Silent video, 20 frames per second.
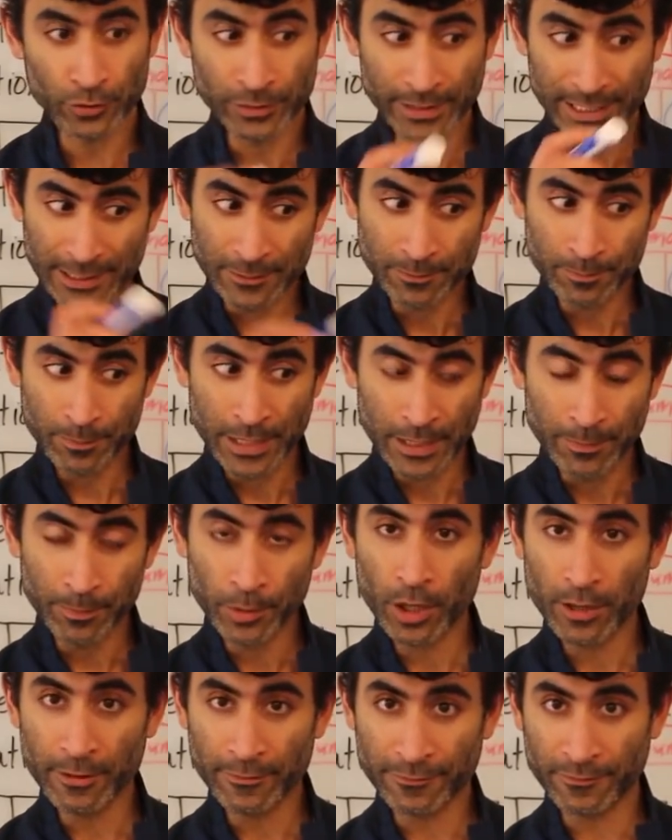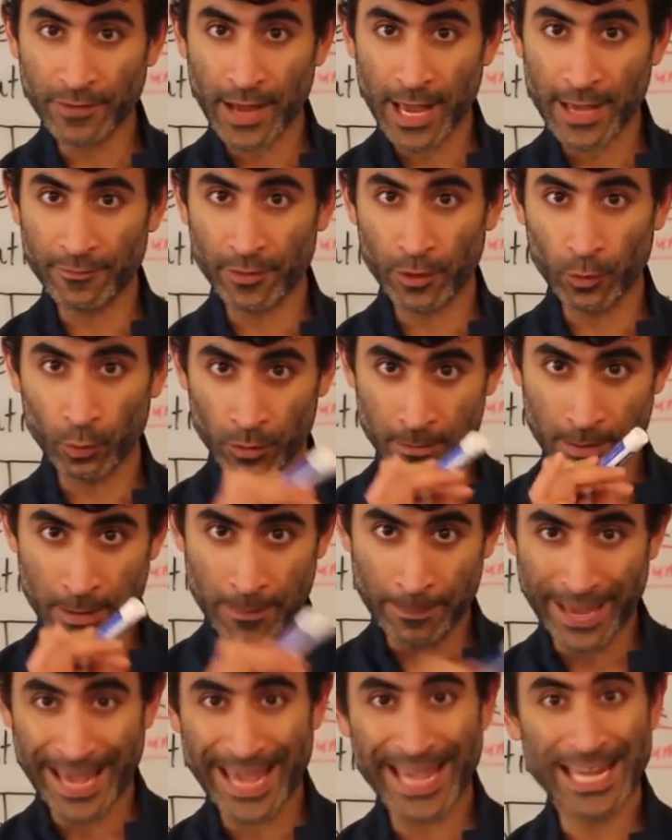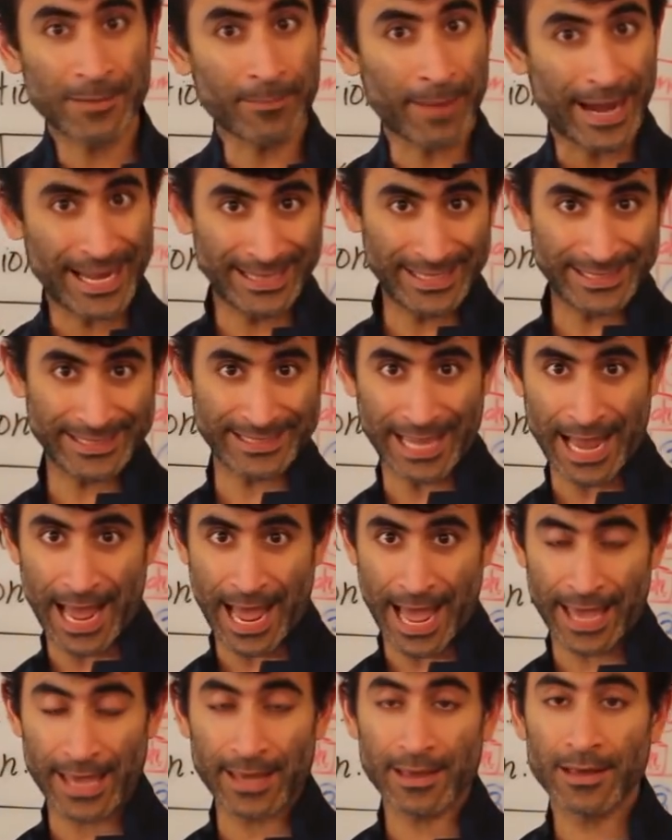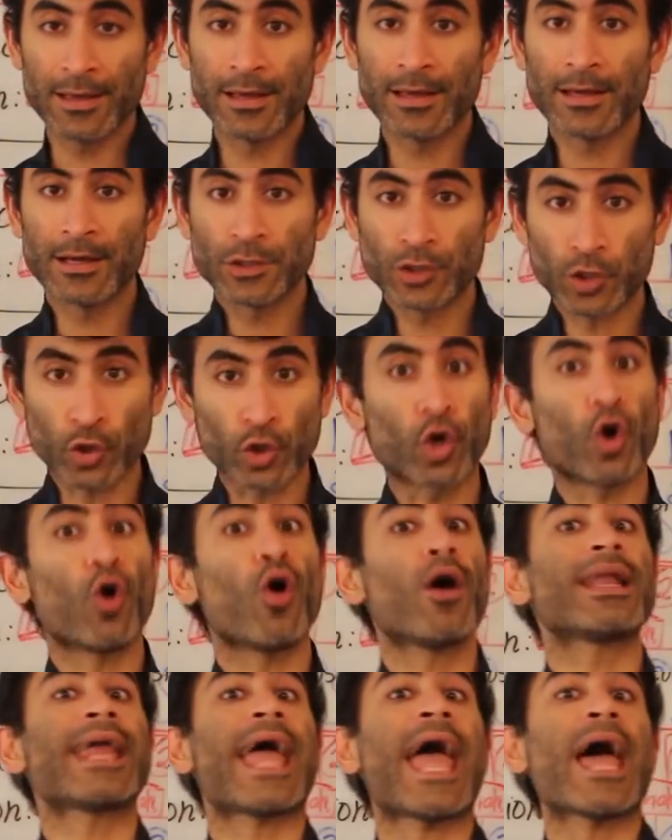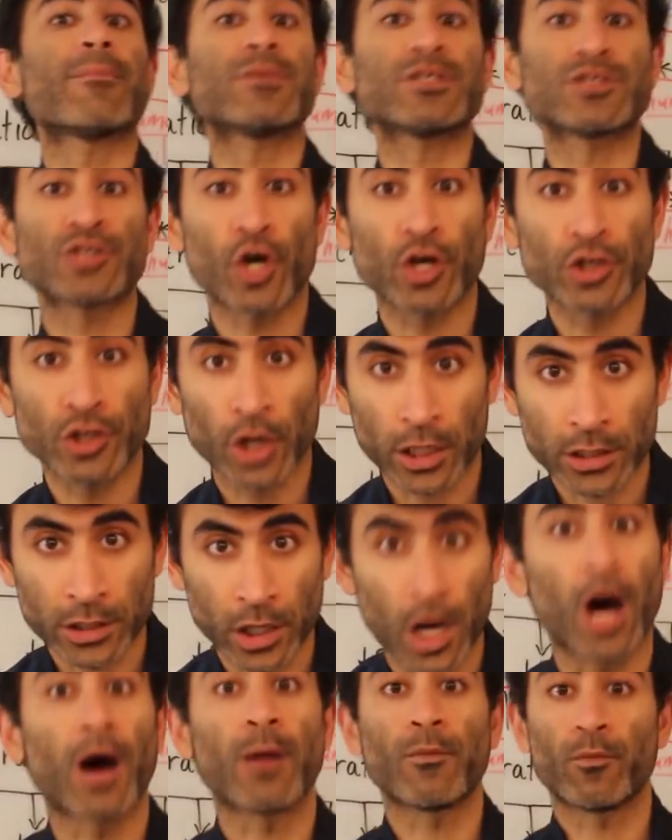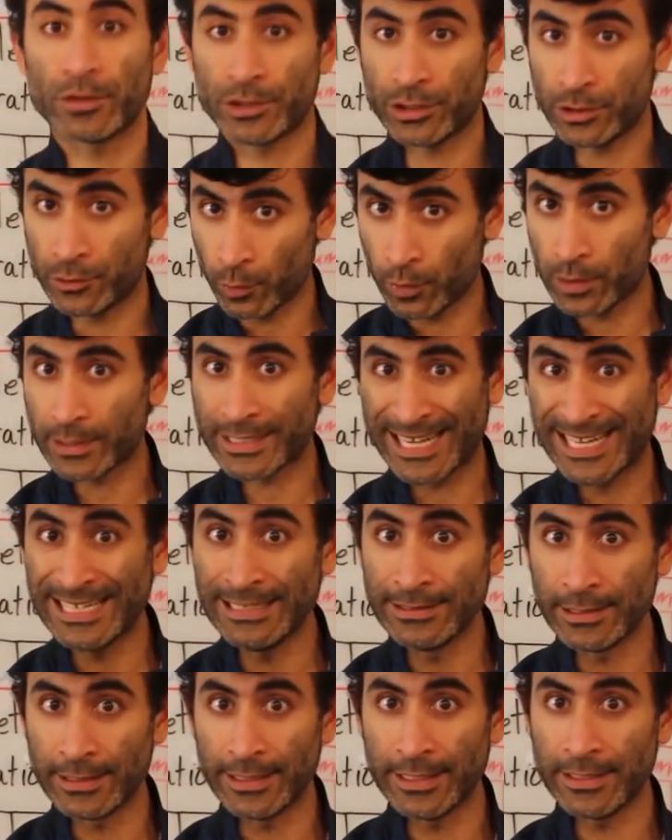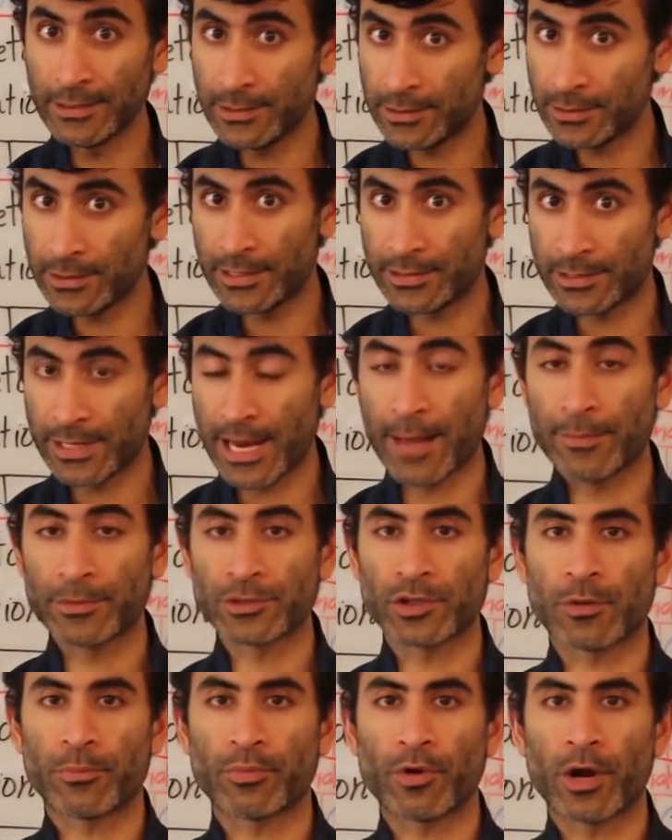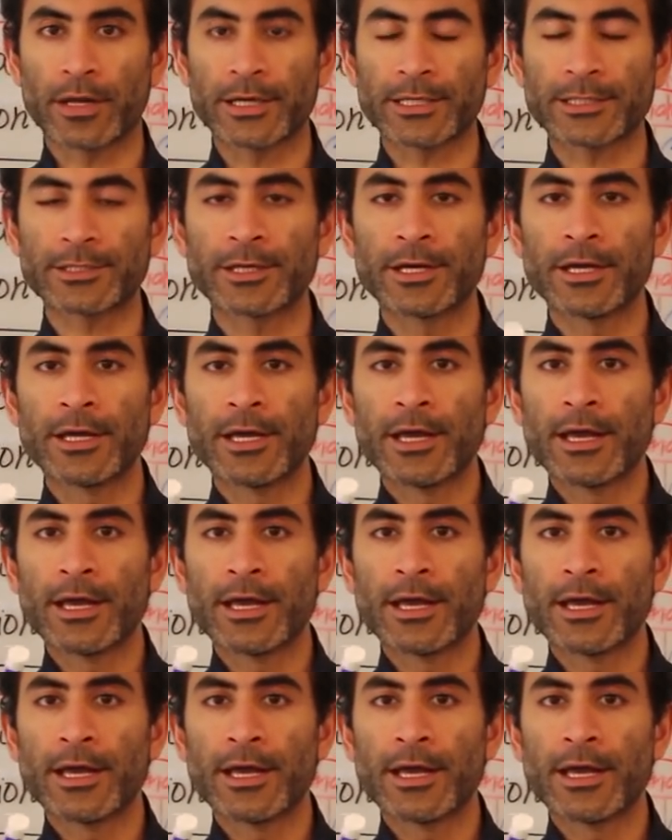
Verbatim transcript: So these people on Fiverr would be paid by this guy to go on Amazon.com, which is what Kindle is, it's an Amazon product,